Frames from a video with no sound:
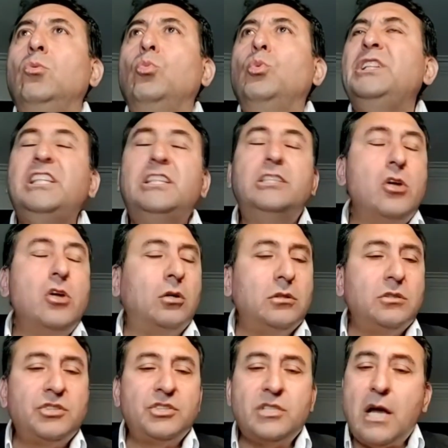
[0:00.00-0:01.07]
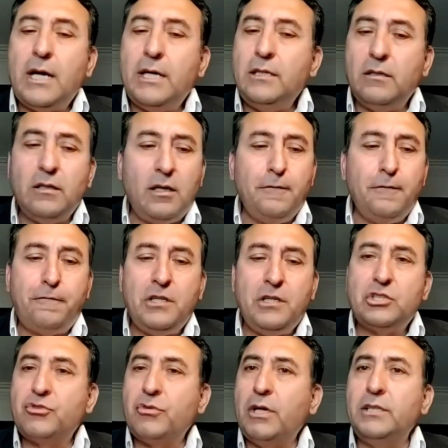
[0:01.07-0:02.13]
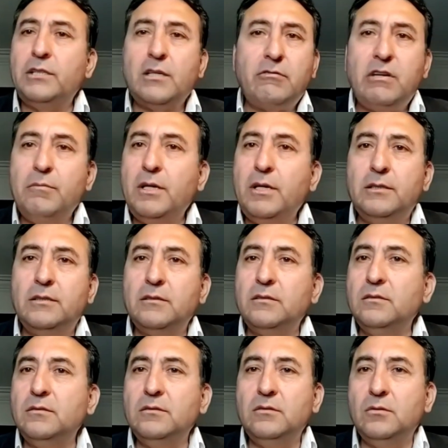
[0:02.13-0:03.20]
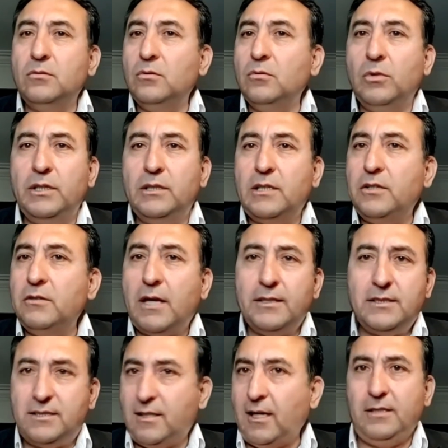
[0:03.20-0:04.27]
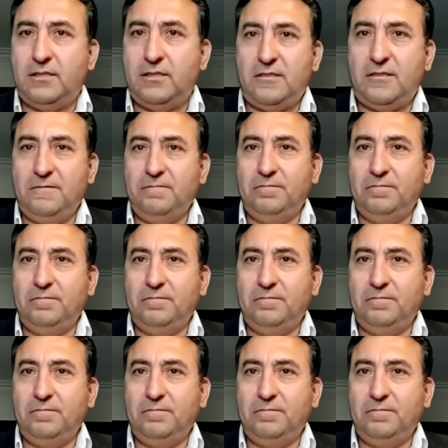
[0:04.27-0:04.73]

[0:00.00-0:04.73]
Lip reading: We did not sign a free trade agreement with the United States.